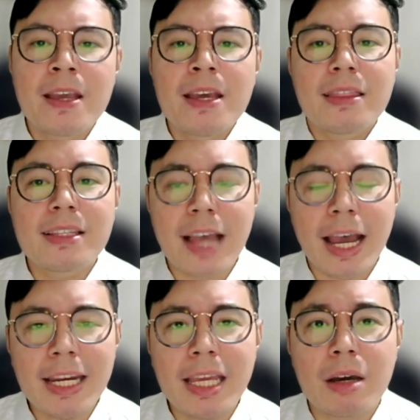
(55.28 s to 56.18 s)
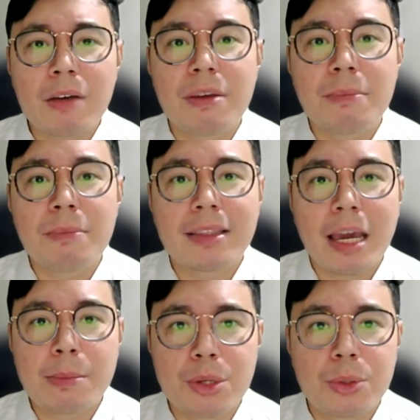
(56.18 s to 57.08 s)
The signing of the
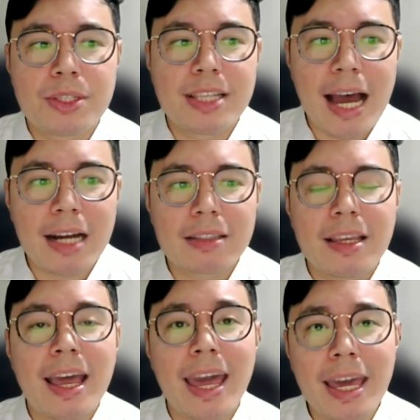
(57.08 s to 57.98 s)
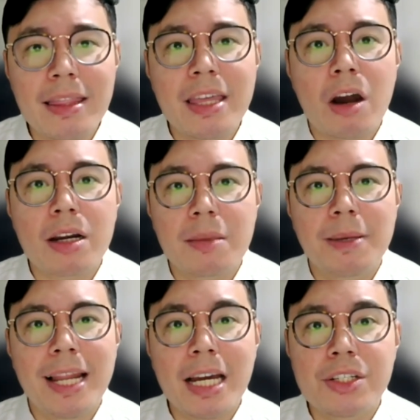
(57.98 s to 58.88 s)
Maritime Zones Act and the
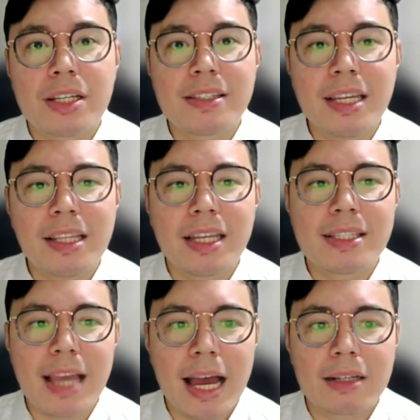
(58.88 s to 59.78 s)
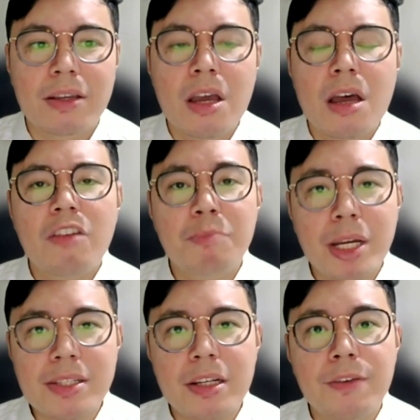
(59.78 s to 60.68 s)
Archipelagic Sea Lanes Act of
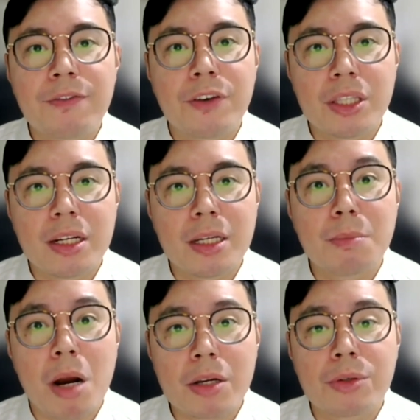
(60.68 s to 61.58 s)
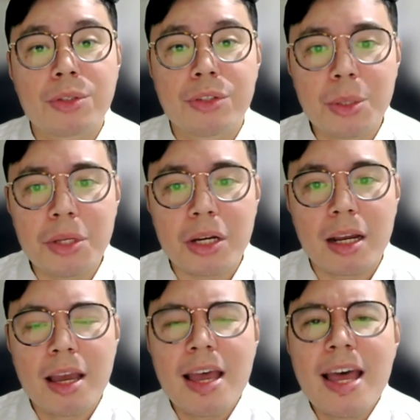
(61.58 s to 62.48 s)
President Ferdinand Marcos Jr.
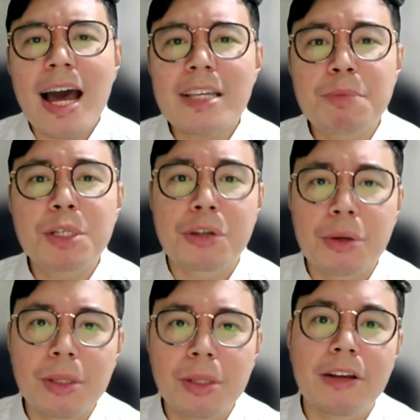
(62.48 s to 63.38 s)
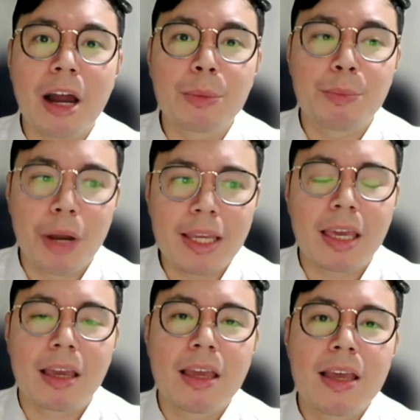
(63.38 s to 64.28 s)
has been truly
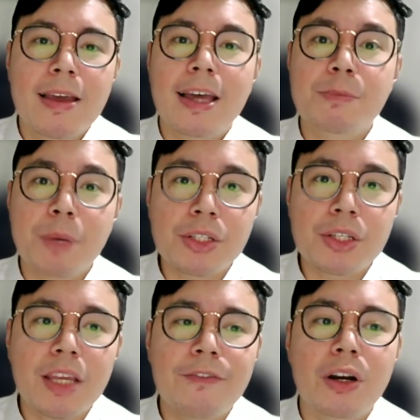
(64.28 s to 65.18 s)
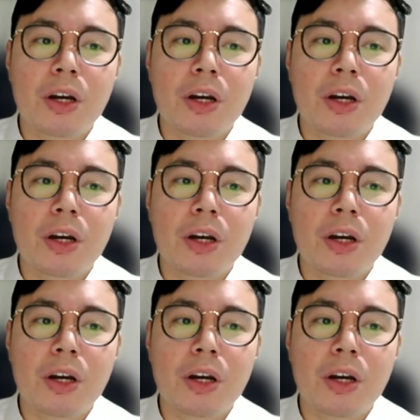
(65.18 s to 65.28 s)
groundbreaking, especially for a